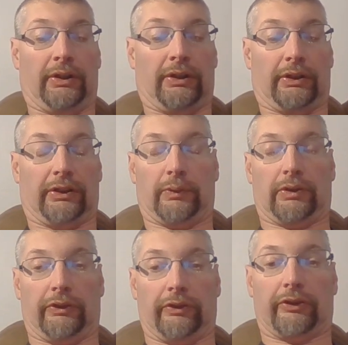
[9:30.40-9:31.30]
you will
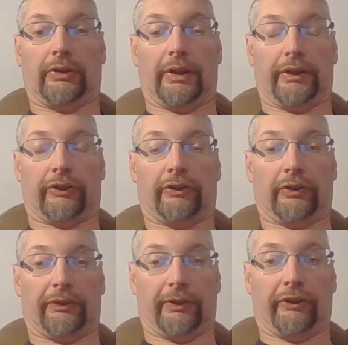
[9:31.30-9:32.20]
lose your license
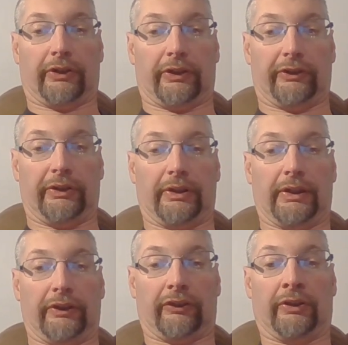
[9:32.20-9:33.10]
for 60
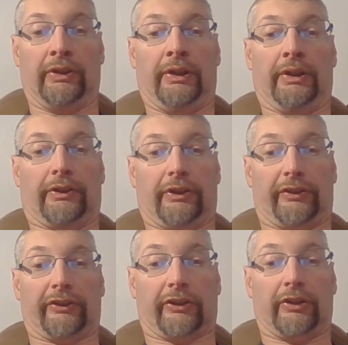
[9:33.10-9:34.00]
days. This
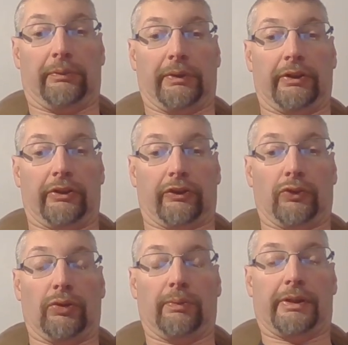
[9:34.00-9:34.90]
is going to be your
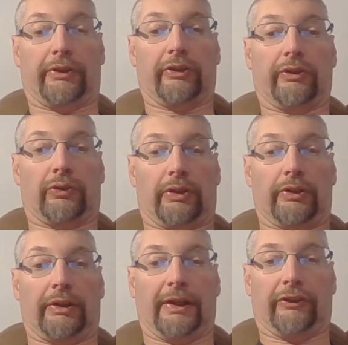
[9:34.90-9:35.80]
school buses or
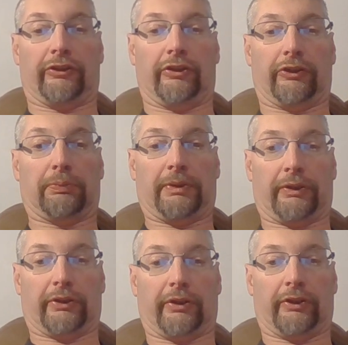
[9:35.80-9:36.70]
your hazardous
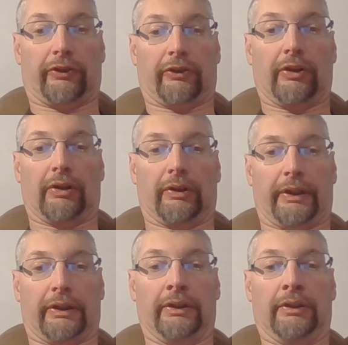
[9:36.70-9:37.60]
materials
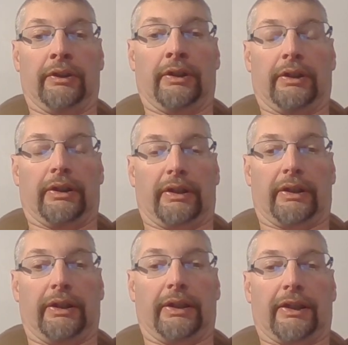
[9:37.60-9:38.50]
hauling.
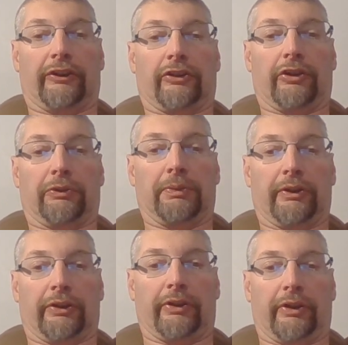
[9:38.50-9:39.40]
Any hazardous
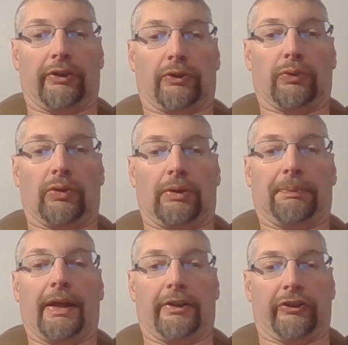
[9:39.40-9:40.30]
materials or
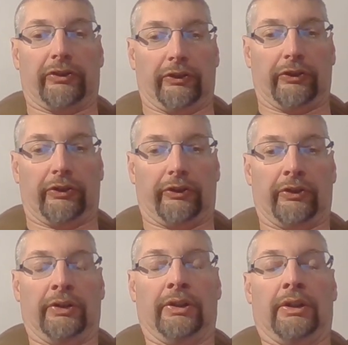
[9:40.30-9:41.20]
passengers,
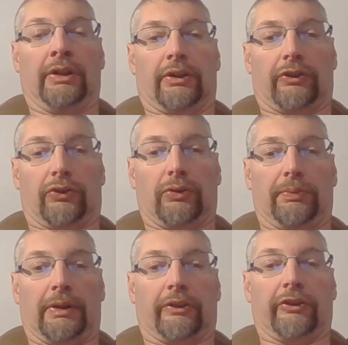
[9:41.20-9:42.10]
school
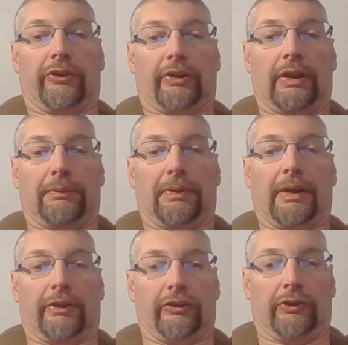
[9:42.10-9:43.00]
buses and
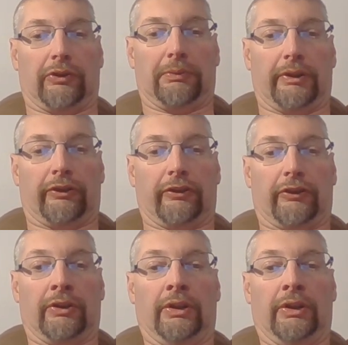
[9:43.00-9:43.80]
passenger buses.